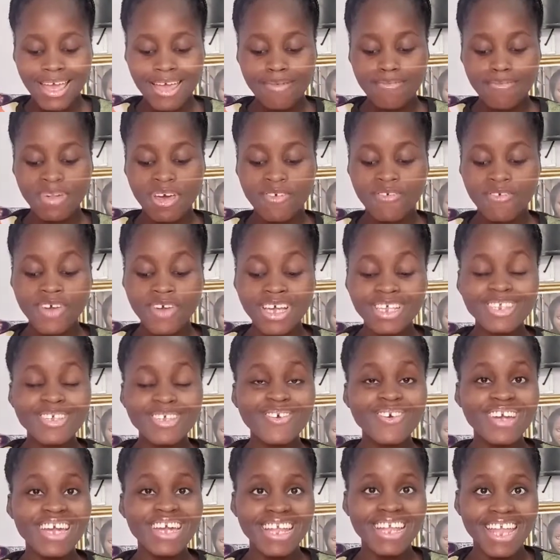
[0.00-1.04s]
My first
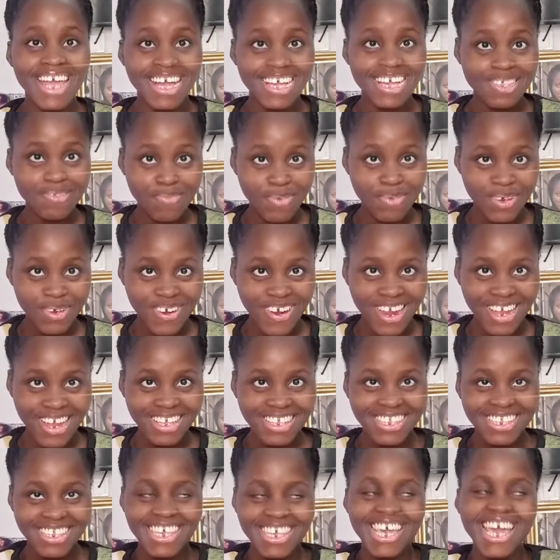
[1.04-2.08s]
cooking
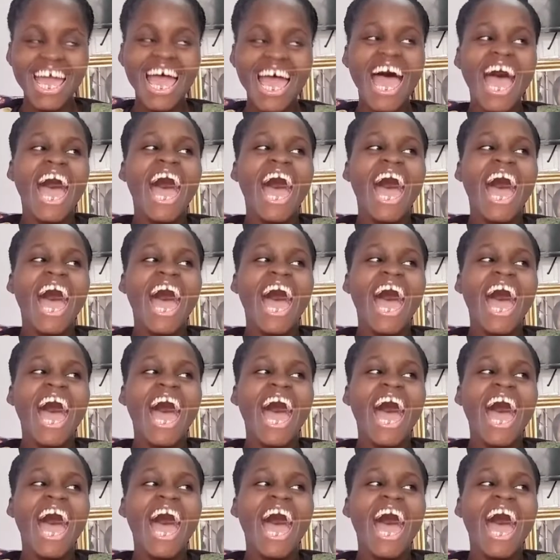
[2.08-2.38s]
experience.